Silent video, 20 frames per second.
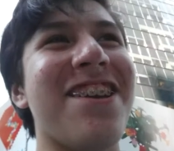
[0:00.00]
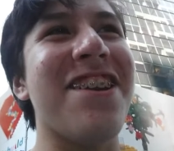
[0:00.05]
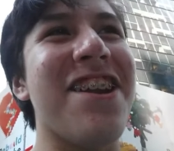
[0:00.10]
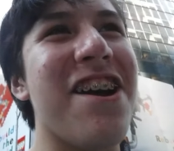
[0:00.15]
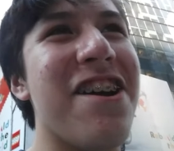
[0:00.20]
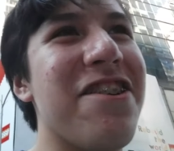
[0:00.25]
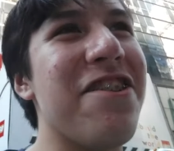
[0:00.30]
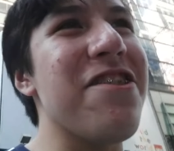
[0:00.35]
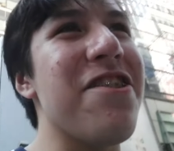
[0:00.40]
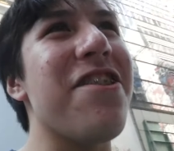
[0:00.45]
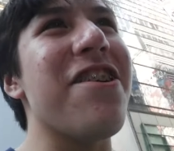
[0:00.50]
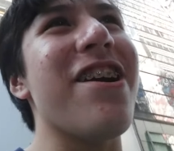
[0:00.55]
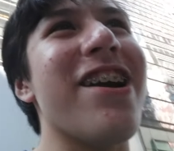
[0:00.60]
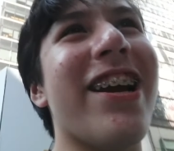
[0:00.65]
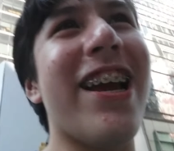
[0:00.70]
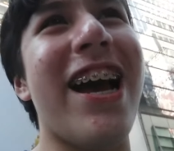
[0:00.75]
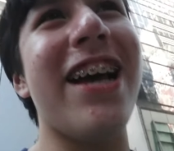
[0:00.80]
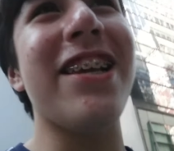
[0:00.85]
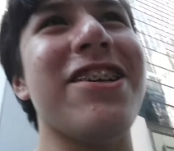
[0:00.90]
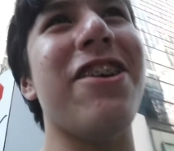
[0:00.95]
you know, New
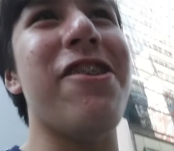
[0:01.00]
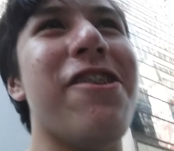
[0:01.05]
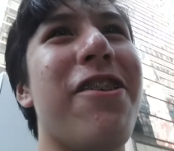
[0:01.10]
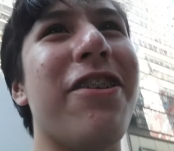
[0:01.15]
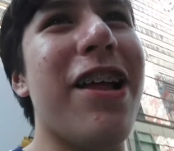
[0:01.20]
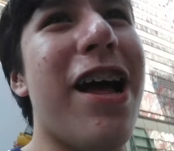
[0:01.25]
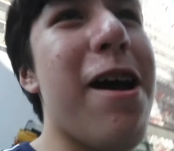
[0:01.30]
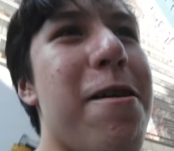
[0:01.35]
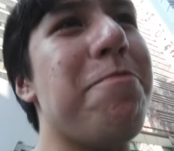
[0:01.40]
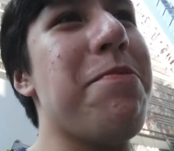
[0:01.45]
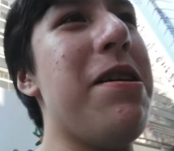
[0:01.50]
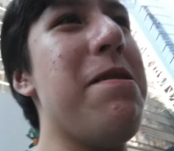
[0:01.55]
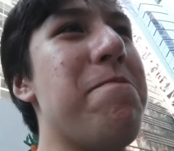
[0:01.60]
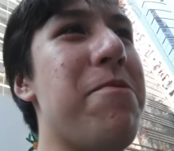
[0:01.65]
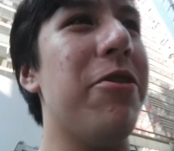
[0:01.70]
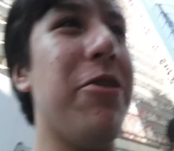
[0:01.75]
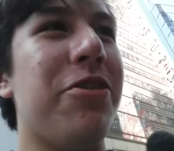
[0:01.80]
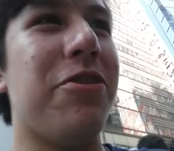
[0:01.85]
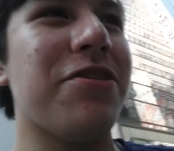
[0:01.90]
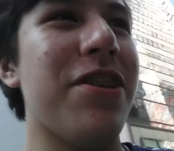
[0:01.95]
York has a whole lot of
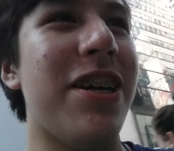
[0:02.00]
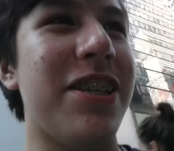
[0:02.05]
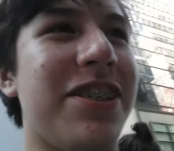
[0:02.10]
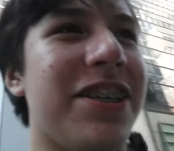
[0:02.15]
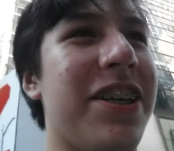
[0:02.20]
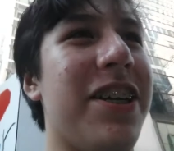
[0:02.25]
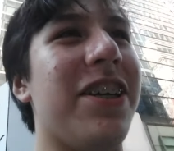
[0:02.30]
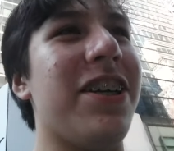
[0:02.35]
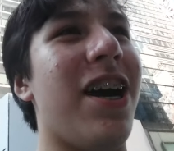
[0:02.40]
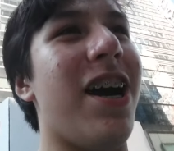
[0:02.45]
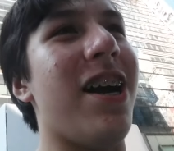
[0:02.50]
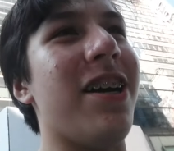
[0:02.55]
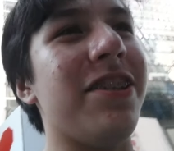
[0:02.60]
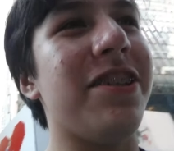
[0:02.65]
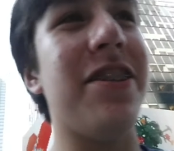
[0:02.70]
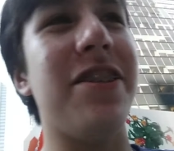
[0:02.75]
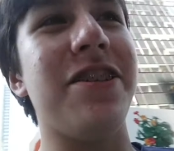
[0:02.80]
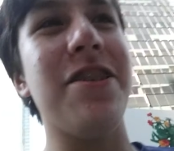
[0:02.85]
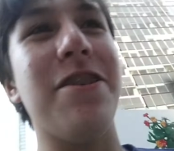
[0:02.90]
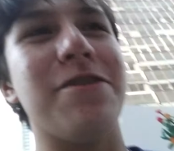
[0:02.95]
people dressed in
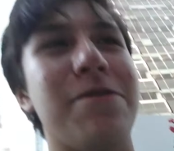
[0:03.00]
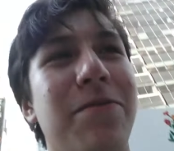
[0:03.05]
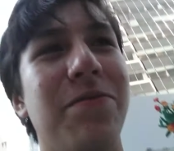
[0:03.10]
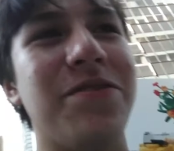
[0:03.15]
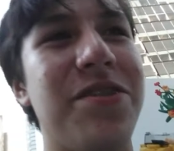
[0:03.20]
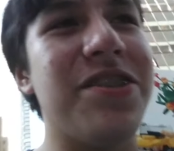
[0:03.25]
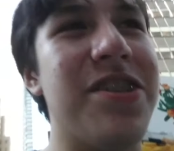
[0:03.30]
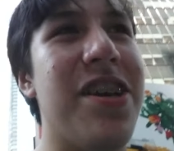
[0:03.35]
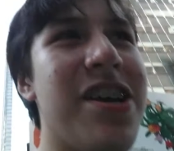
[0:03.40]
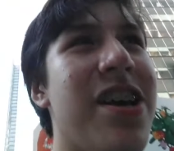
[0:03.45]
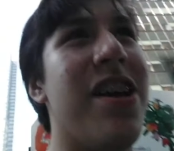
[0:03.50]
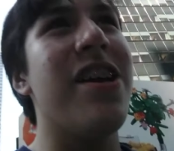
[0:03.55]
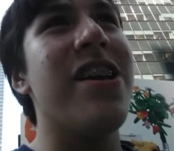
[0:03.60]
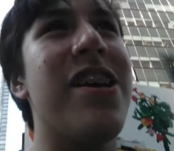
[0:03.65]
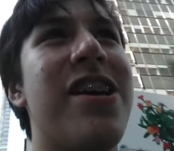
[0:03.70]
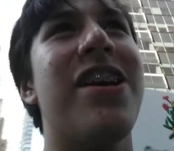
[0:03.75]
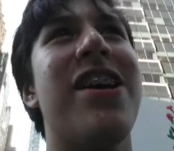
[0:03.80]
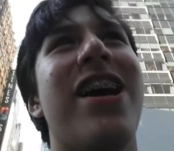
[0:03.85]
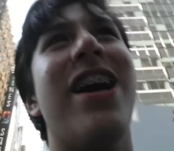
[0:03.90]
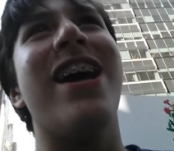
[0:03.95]
costumes.
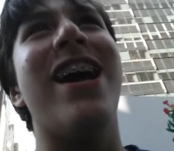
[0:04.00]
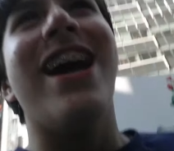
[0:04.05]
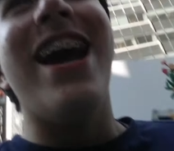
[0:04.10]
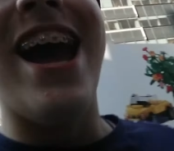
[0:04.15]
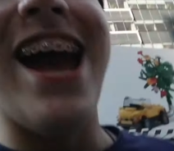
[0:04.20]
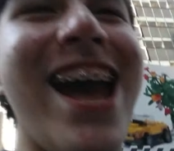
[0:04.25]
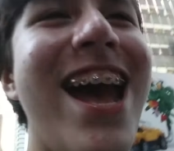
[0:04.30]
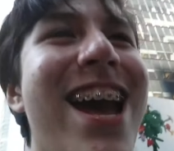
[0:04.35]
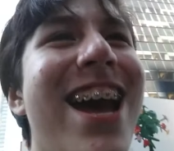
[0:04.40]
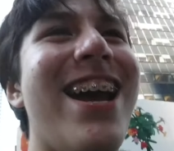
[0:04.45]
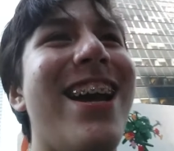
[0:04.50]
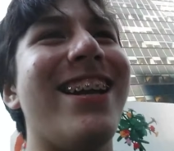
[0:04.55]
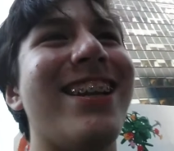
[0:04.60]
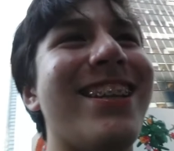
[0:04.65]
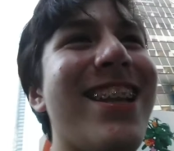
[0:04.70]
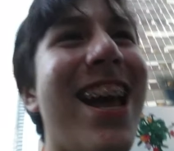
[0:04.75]
And